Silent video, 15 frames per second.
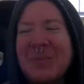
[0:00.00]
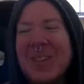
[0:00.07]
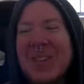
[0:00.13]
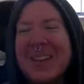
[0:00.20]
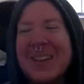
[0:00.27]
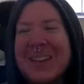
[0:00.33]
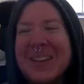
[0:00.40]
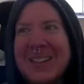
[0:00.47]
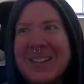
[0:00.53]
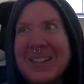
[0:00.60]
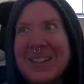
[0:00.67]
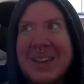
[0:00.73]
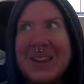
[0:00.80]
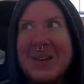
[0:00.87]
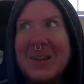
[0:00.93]
Like, you
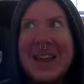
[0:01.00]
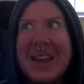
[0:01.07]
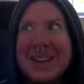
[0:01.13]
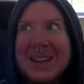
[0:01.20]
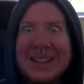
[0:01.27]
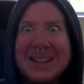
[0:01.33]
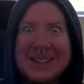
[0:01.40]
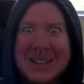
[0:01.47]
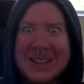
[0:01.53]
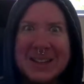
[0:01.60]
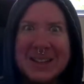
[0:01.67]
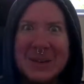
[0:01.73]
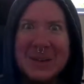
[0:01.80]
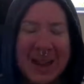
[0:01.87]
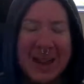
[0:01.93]
can't get sick, you can't
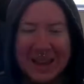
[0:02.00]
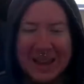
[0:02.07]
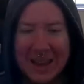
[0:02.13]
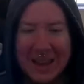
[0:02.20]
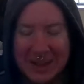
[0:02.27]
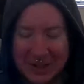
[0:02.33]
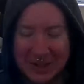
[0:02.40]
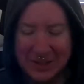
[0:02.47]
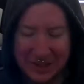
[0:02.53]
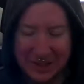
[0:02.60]
get injured.